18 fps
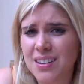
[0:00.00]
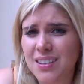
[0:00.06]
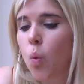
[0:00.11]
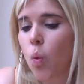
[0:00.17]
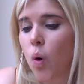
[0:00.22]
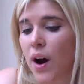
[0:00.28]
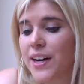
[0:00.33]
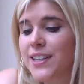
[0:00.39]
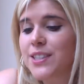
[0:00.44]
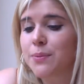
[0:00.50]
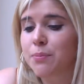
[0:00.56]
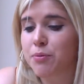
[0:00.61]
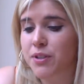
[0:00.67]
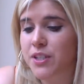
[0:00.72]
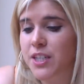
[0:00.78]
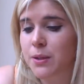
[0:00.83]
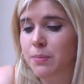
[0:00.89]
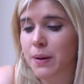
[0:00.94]
Why do
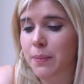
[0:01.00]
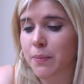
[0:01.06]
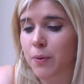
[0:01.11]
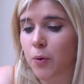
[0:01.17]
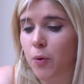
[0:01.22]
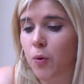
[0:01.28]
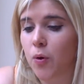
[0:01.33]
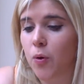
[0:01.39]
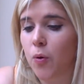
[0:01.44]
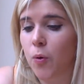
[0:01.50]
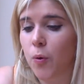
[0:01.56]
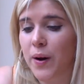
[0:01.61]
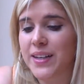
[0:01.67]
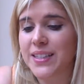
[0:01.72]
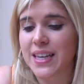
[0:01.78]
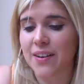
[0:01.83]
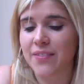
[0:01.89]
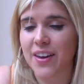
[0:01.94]
British people
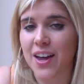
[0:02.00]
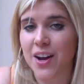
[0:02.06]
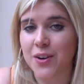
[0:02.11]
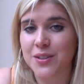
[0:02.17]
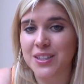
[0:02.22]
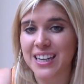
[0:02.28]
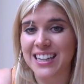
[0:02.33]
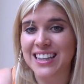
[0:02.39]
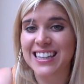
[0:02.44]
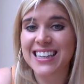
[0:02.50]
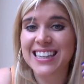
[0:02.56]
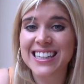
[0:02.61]
always have yellow teeth?